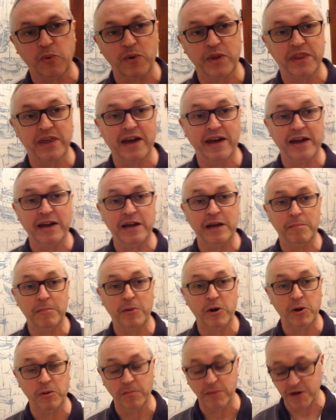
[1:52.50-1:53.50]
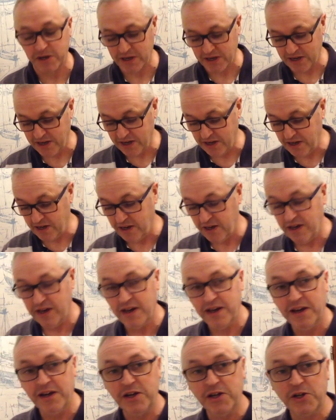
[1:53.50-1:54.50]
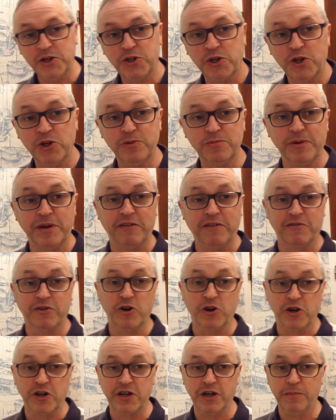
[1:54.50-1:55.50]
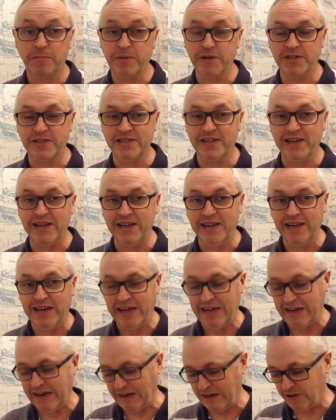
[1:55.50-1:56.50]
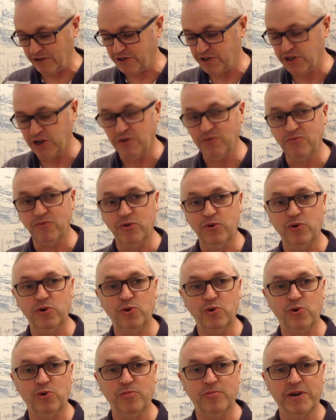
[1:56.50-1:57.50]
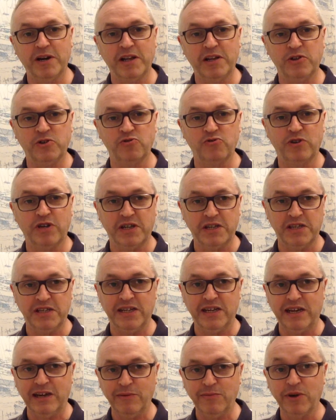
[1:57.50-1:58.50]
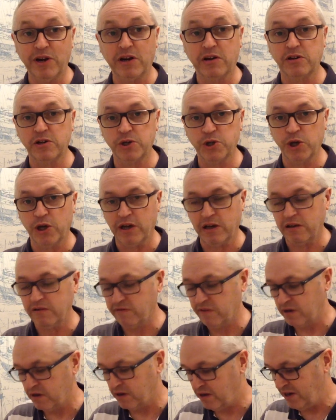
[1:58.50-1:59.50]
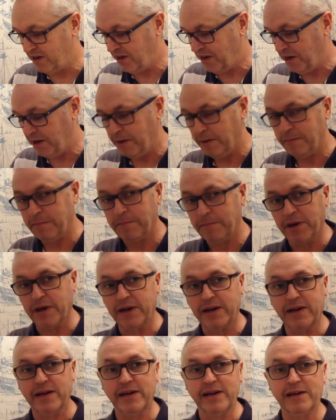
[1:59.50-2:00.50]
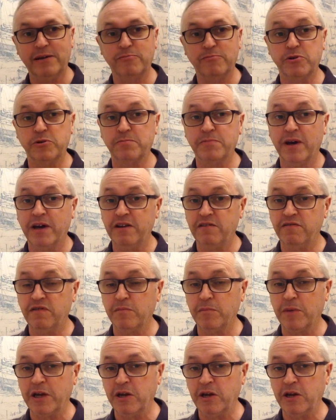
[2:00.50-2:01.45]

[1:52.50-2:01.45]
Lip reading: with that in a moment. Excuse me, I've got a cup of tea here. I don't normally drink tea when I shave, but it was made for me